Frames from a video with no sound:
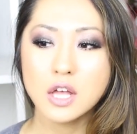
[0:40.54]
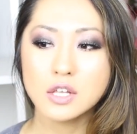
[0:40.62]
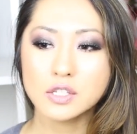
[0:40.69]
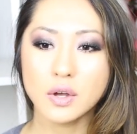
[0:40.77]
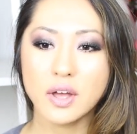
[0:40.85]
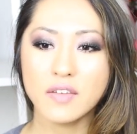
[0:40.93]

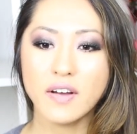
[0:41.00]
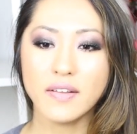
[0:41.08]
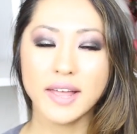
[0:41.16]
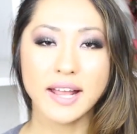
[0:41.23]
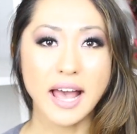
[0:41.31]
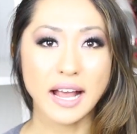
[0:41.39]
So I felt
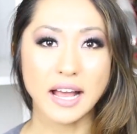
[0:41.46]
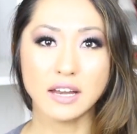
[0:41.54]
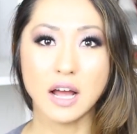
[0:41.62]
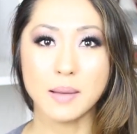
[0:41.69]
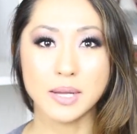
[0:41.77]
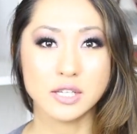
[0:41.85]
like
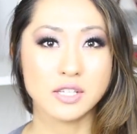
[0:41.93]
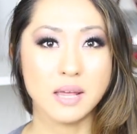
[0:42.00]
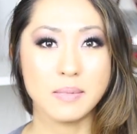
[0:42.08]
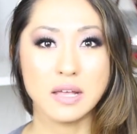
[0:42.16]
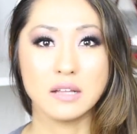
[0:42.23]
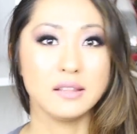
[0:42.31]
economics
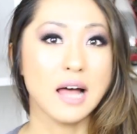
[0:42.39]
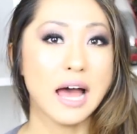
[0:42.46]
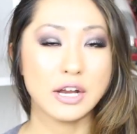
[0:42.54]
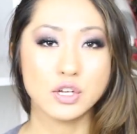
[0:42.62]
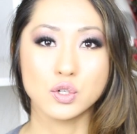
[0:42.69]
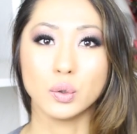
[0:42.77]
gave me a
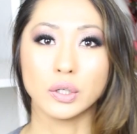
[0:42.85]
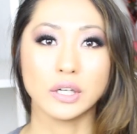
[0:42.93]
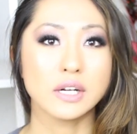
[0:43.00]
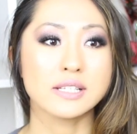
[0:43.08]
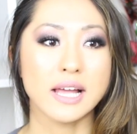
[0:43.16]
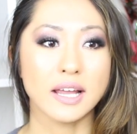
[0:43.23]
lot of
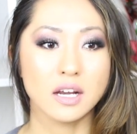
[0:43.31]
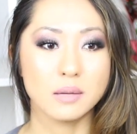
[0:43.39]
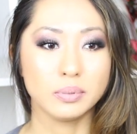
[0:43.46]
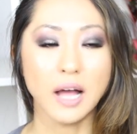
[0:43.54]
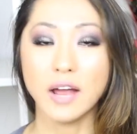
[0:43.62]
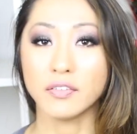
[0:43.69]
doors. I could
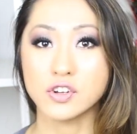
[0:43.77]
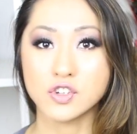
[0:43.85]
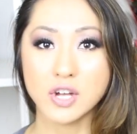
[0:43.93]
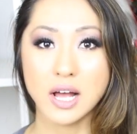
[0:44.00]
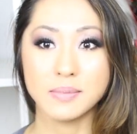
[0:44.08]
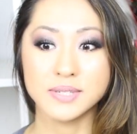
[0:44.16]
apply for
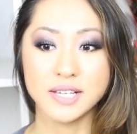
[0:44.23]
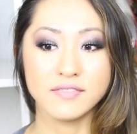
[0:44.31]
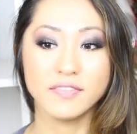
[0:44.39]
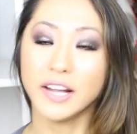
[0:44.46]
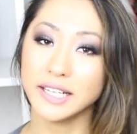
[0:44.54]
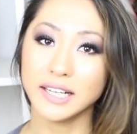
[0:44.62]
jobs
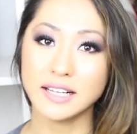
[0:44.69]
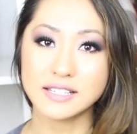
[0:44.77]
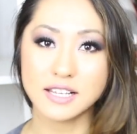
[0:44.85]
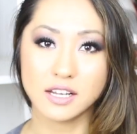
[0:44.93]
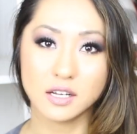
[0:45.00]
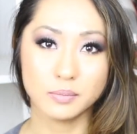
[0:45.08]
in
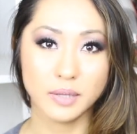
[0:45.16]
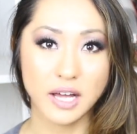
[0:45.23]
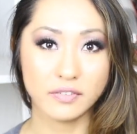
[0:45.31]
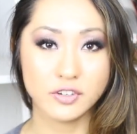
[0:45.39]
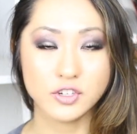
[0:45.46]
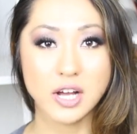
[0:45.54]
finance, I could
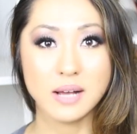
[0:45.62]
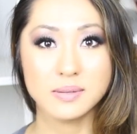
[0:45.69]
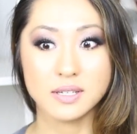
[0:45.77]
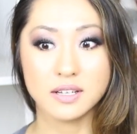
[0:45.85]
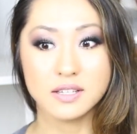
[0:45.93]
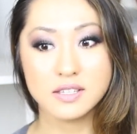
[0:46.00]
apply for
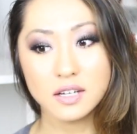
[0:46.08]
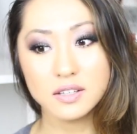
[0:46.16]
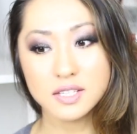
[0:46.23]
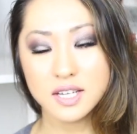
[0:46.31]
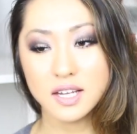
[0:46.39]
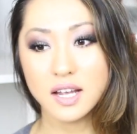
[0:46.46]
jobs in
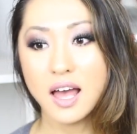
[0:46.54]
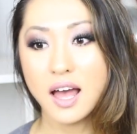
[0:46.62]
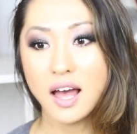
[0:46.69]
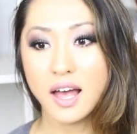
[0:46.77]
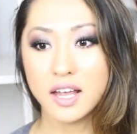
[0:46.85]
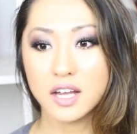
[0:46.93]
consulting,
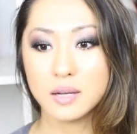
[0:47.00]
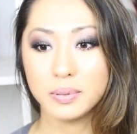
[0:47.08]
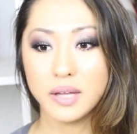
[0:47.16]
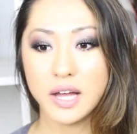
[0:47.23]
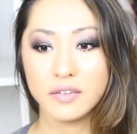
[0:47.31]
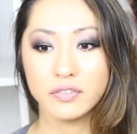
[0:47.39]
I could
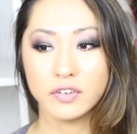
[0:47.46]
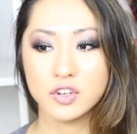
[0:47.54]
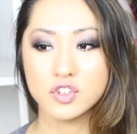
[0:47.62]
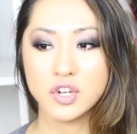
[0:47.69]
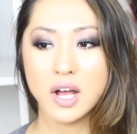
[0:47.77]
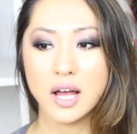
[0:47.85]
apply
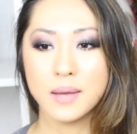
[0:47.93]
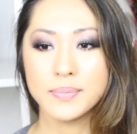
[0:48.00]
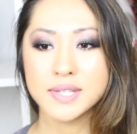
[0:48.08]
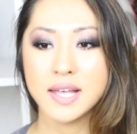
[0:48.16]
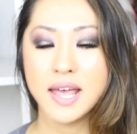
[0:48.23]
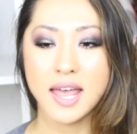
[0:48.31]
for
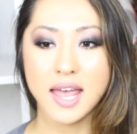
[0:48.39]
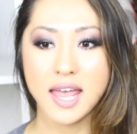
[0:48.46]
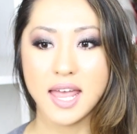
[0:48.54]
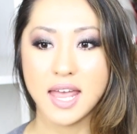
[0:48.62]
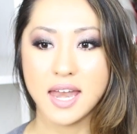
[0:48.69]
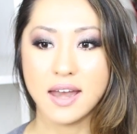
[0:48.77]
jobs
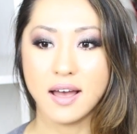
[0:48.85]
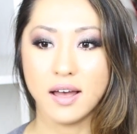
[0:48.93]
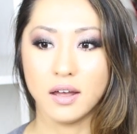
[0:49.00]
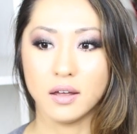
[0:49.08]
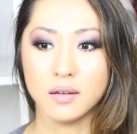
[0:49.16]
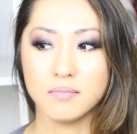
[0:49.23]
in
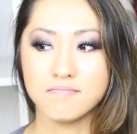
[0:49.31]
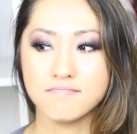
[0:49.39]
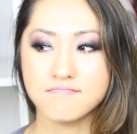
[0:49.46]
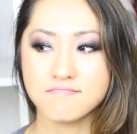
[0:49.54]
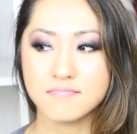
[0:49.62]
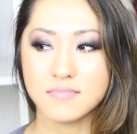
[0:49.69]

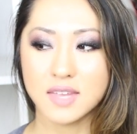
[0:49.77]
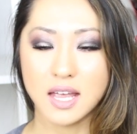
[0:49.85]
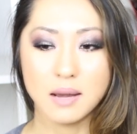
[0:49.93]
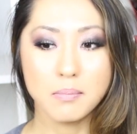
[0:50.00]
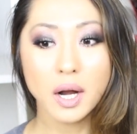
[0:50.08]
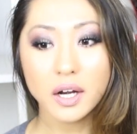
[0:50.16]

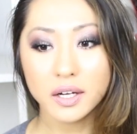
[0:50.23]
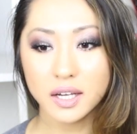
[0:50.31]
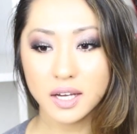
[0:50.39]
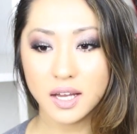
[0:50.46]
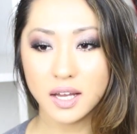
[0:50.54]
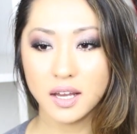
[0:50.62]

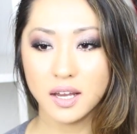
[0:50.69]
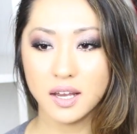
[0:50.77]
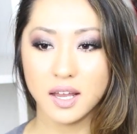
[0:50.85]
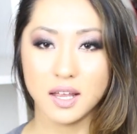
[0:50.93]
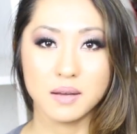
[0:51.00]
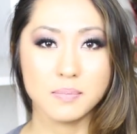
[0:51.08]

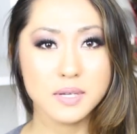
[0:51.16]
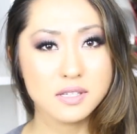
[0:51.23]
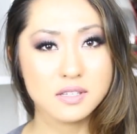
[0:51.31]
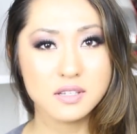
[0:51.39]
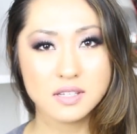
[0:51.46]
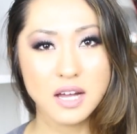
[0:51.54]
marketing, in
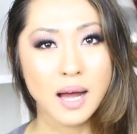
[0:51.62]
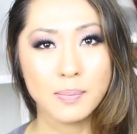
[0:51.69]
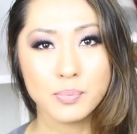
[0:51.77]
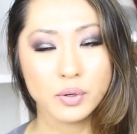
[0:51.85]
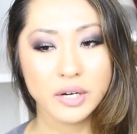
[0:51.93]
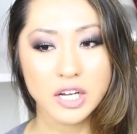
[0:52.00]
business
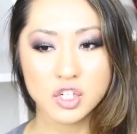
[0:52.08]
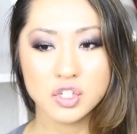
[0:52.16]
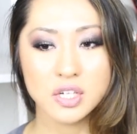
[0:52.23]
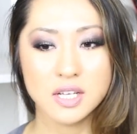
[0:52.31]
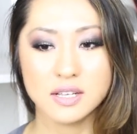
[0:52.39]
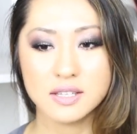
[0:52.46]

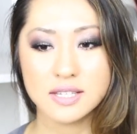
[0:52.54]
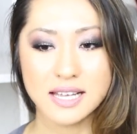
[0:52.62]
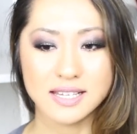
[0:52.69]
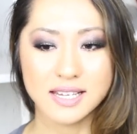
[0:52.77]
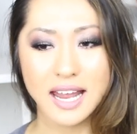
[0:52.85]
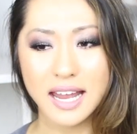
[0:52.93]
operations,
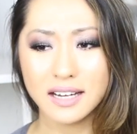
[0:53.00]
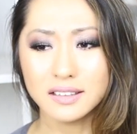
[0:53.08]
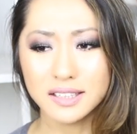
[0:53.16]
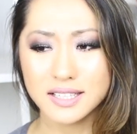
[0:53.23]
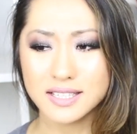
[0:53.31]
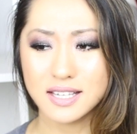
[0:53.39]
as an
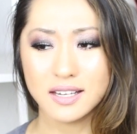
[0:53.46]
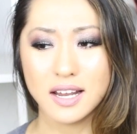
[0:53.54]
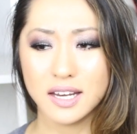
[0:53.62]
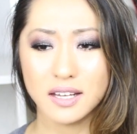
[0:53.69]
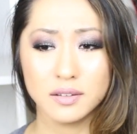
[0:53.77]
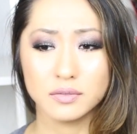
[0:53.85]
analyst at
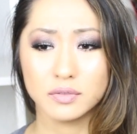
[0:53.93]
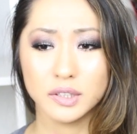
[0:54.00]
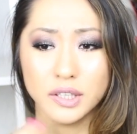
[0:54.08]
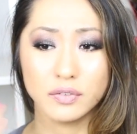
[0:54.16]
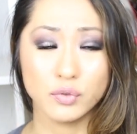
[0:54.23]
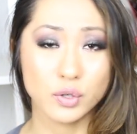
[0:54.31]
any
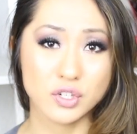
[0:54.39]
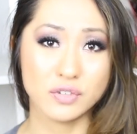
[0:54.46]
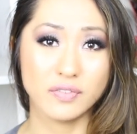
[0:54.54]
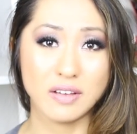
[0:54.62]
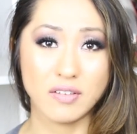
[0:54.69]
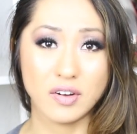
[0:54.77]
really
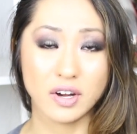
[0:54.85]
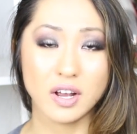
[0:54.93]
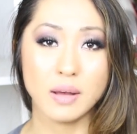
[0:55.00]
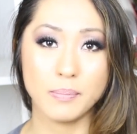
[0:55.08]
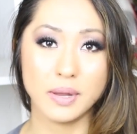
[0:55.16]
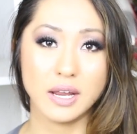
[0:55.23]
Fortune 500
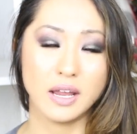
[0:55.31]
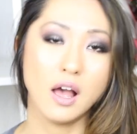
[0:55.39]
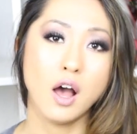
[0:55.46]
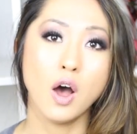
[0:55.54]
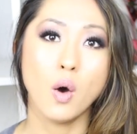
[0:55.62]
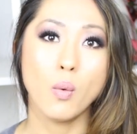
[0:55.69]
company,
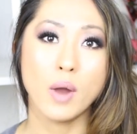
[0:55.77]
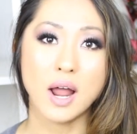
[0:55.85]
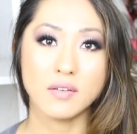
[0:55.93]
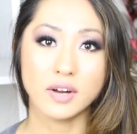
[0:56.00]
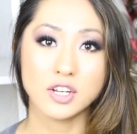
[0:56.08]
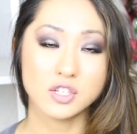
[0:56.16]

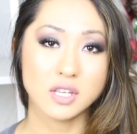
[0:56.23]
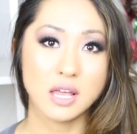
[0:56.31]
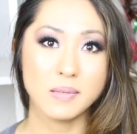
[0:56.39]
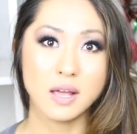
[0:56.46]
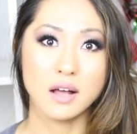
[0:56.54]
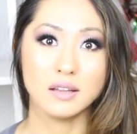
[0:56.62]
whatever. It just
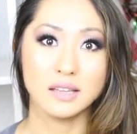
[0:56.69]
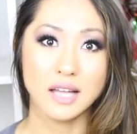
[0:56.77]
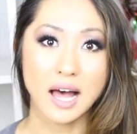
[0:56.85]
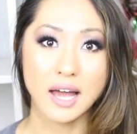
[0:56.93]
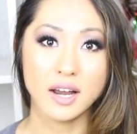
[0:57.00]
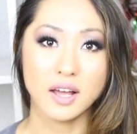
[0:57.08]
gave me a
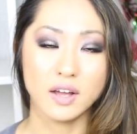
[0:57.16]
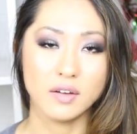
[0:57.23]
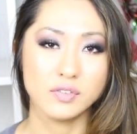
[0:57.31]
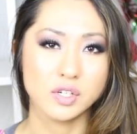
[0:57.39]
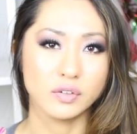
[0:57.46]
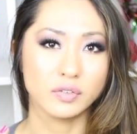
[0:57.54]
lot
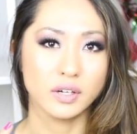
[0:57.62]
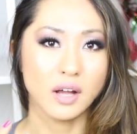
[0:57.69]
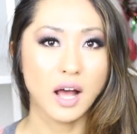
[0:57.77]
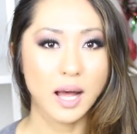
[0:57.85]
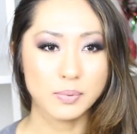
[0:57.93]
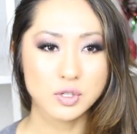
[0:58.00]
of
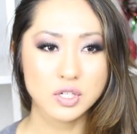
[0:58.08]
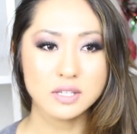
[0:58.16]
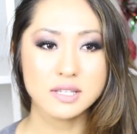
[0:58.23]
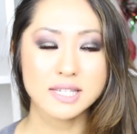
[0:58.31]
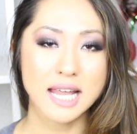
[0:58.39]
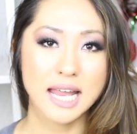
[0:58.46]
different
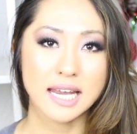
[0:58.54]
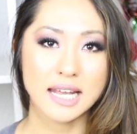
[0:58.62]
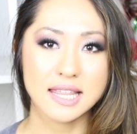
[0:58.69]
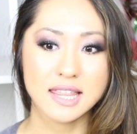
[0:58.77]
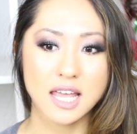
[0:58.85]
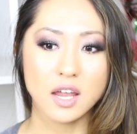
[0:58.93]
options. And
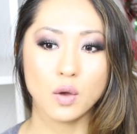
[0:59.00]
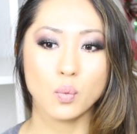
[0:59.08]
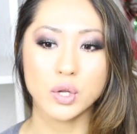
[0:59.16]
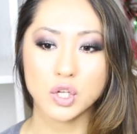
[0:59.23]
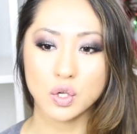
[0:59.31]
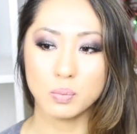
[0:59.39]
I
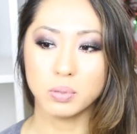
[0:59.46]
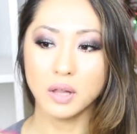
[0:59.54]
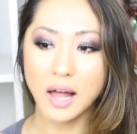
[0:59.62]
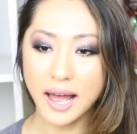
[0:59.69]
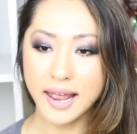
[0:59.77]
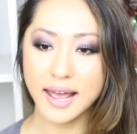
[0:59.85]
think when you
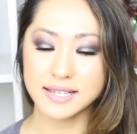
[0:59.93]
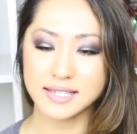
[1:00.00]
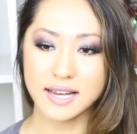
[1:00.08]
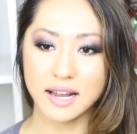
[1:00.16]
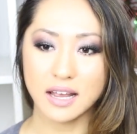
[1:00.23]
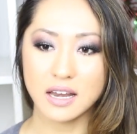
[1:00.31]
apply
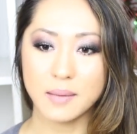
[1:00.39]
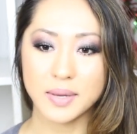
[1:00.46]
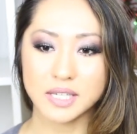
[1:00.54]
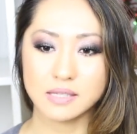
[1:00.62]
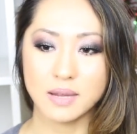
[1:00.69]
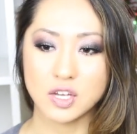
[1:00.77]
as an
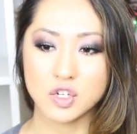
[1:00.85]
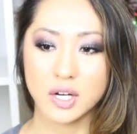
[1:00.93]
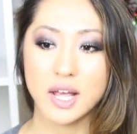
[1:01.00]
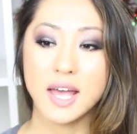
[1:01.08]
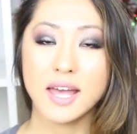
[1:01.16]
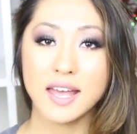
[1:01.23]
economics
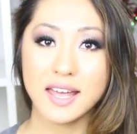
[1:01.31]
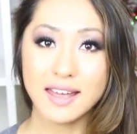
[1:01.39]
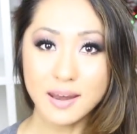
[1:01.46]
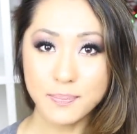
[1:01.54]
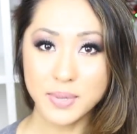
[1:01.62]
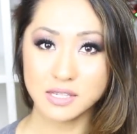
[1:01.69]
major
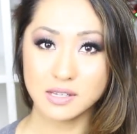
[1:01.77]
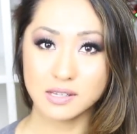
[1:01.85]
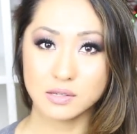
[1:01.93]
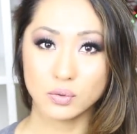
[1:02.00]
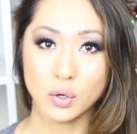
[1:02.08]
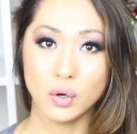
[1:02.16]
in a
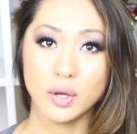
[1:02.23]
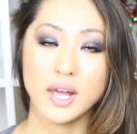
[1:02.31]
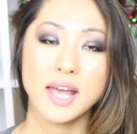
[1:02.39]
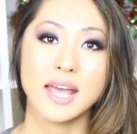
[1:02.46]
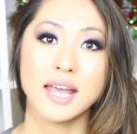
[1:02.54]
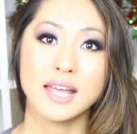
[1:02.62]
business role,
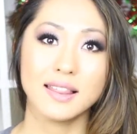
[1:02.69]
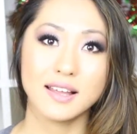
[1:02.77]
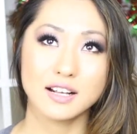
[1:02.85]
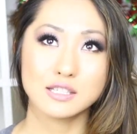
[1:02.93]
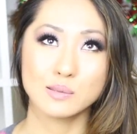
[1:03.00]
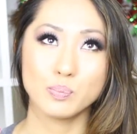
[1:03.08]
it
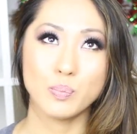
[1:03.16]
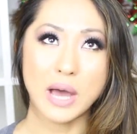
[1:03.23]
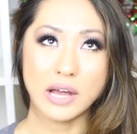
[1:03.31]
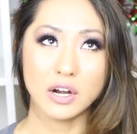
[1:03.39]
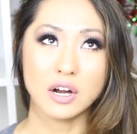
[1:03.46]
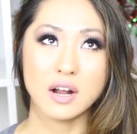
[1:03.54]
looks
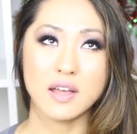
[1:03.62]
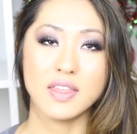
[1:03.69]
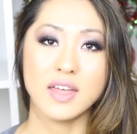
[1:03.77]
better